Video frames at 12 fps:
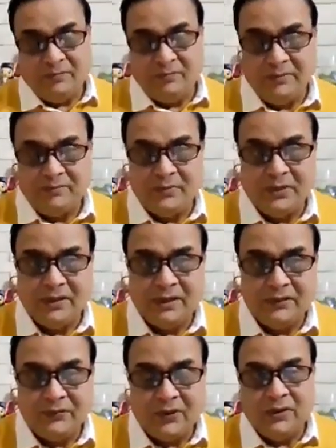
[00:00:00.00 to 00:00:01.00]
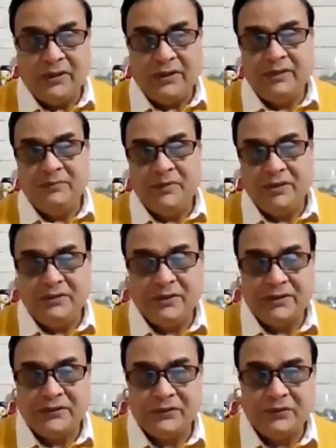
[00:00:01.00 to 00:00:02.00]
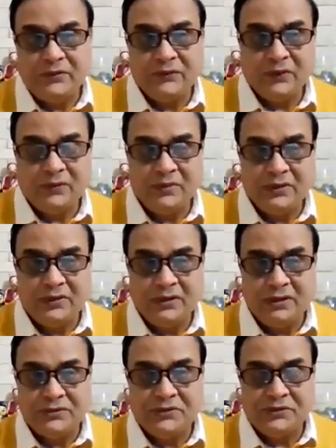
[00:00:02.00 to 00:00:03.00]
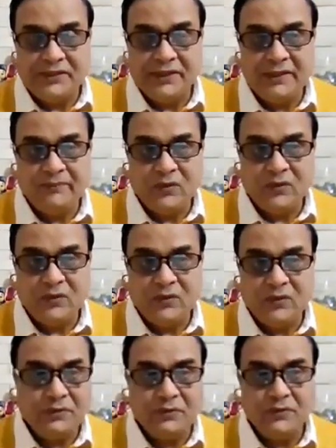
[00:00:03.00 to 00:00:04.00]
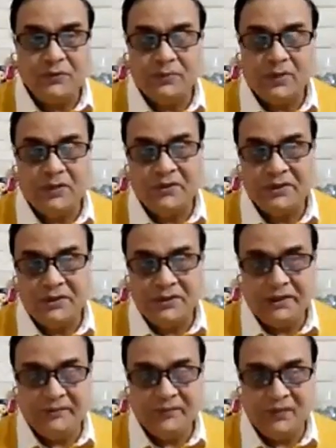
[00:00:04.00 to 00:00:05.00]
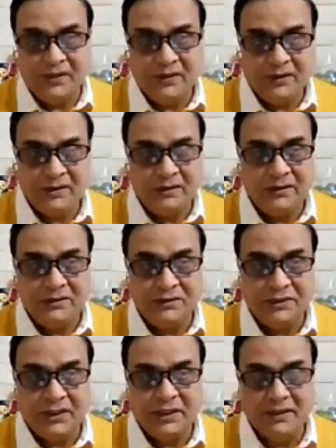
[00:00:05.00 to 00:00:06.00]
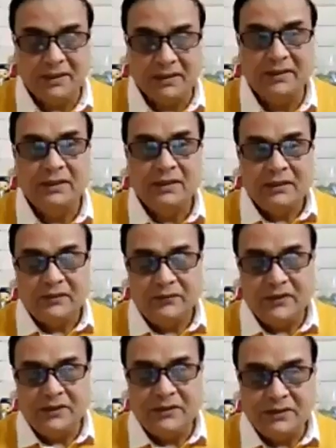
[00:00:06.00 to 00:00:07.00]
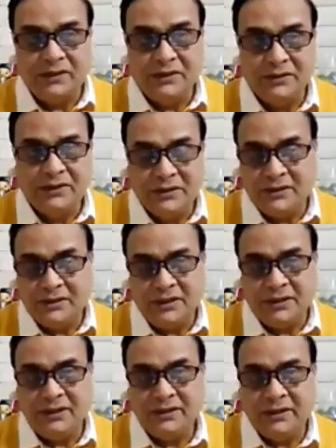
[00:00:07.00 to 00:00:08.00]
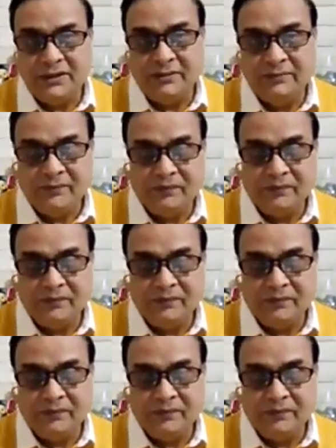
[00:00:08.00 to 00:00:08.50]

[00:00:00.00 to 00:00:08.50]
people have already been rescued from the extreme or acute poverty in China, which is indeed a